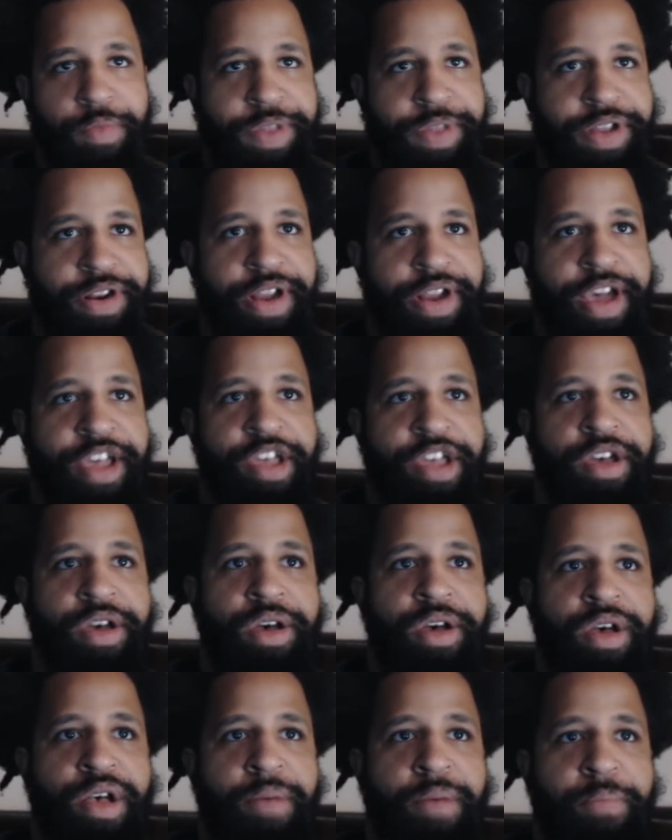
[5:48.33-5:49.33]
of the night.
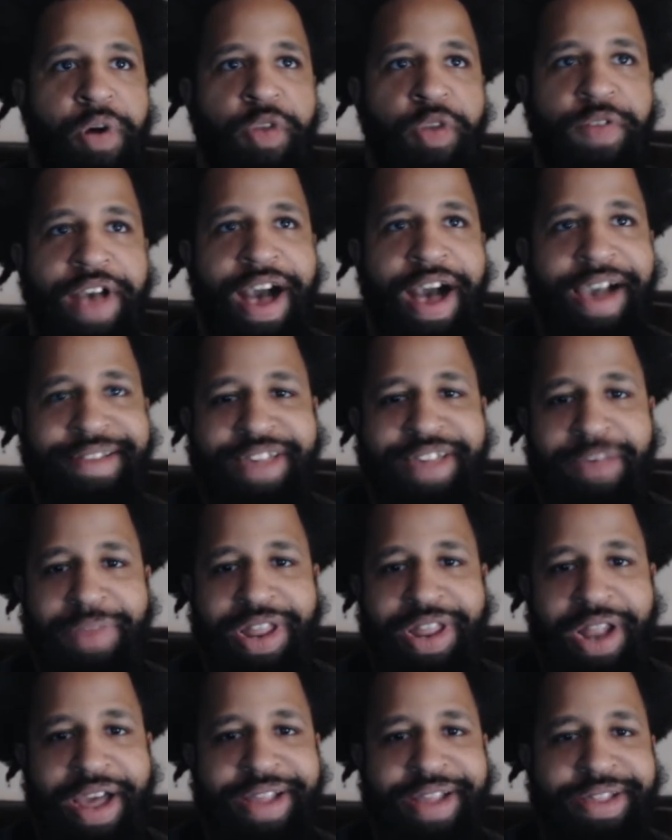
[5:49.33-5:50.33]
Both guys can be
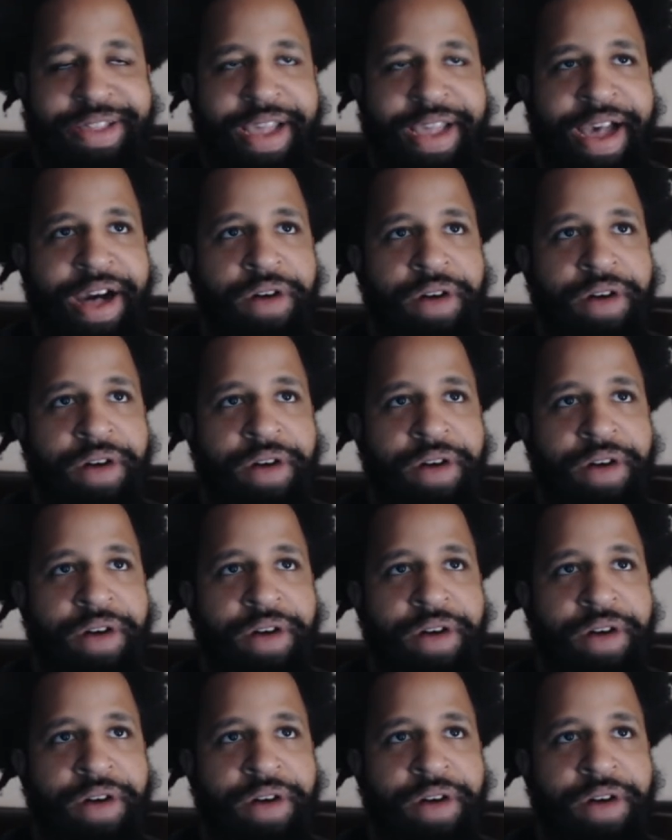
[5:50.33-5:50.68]
lights out.